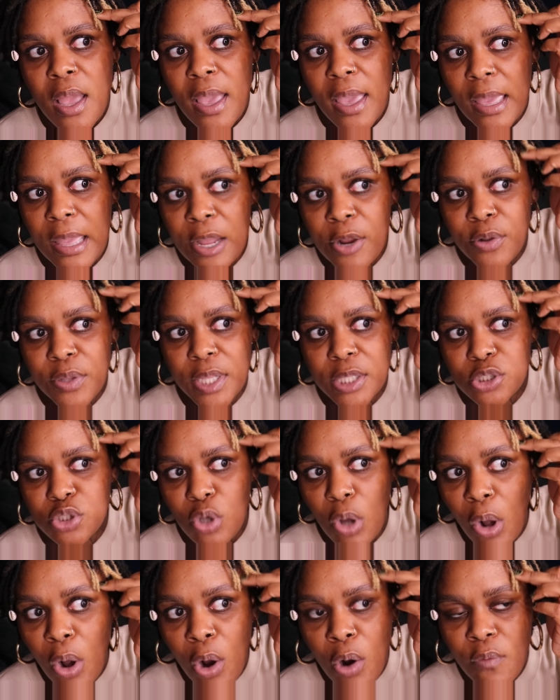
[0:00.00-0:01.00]
hair that's
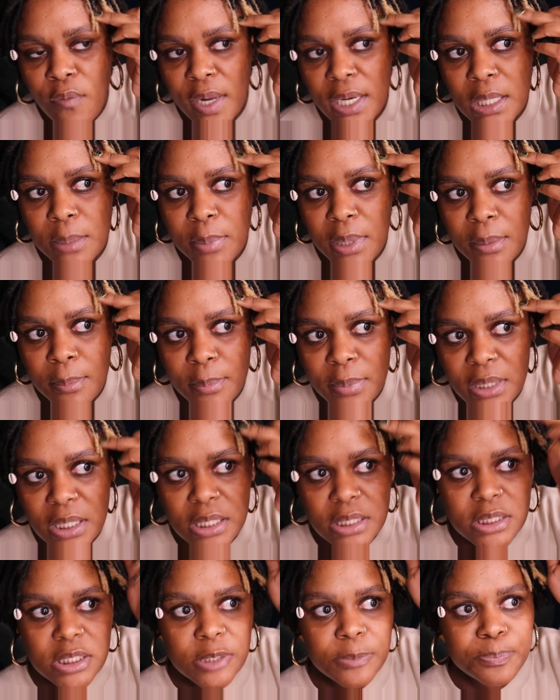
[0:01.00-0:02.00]
already been
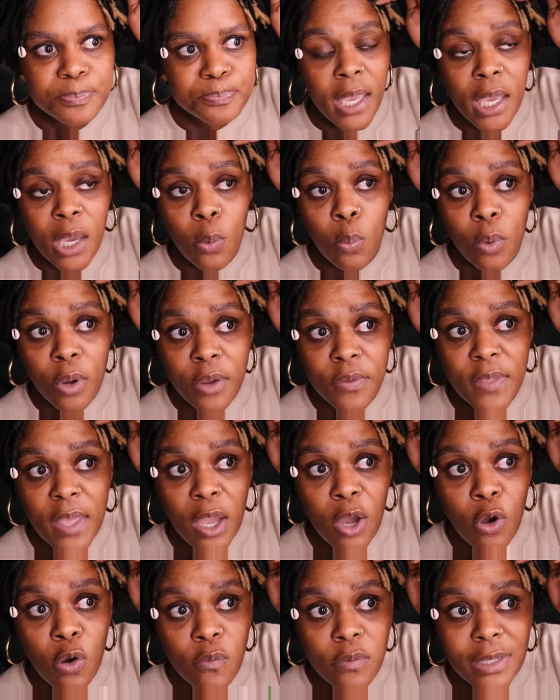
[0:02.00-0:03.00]
bleached. And where
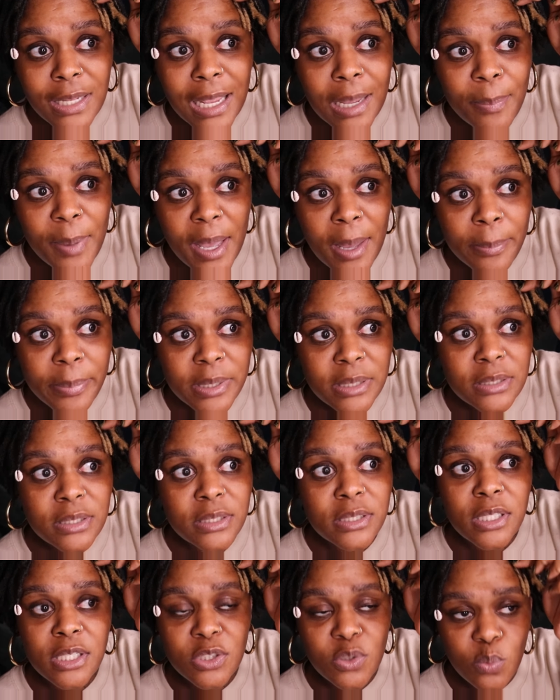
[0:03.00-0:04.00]
that overlap
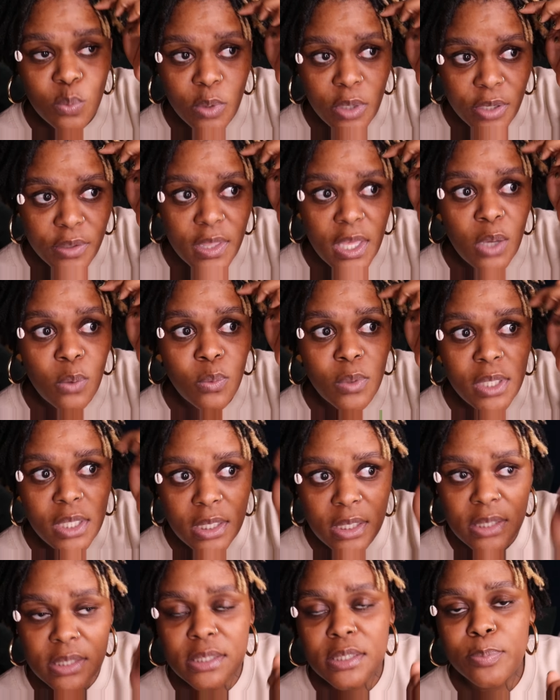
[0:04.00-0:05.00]
happens is where that
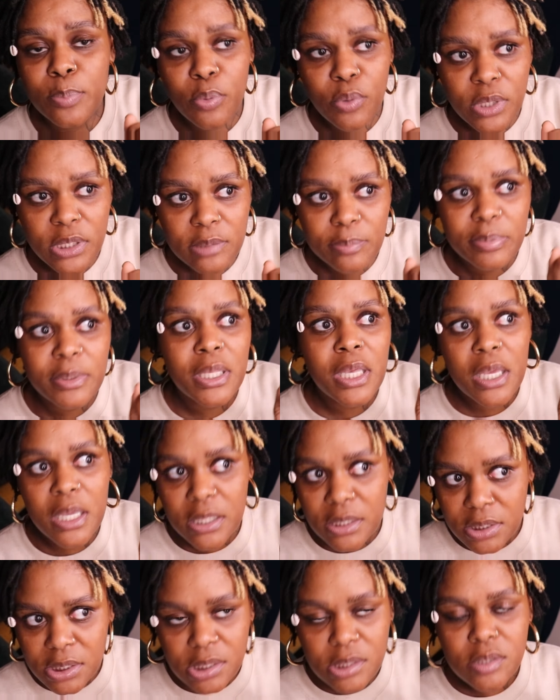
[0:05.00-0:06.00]
weakness point
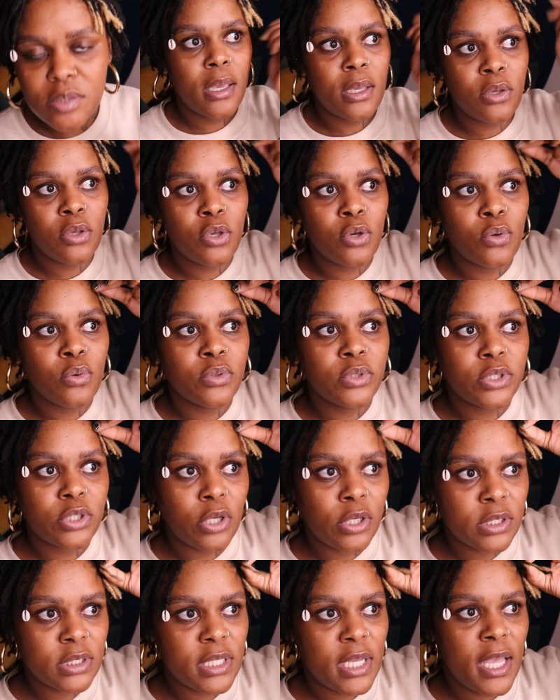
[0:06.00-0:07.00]
begins. And you'll
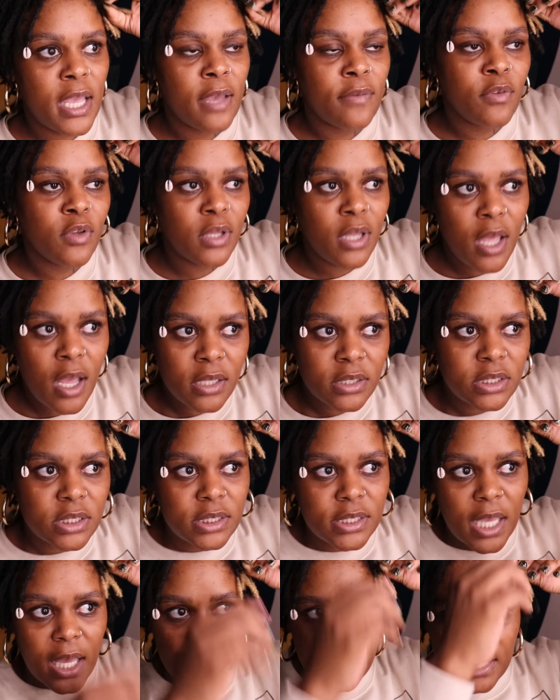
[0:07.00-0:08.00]
start to have your locks
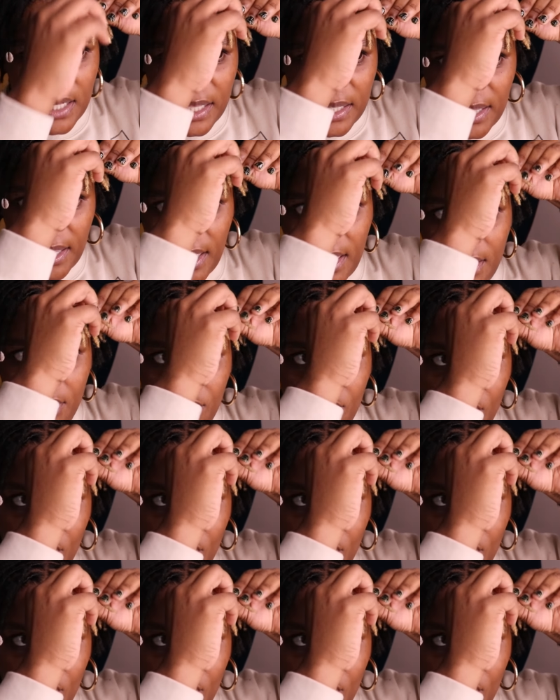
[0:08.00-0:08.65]
just kind of like hanging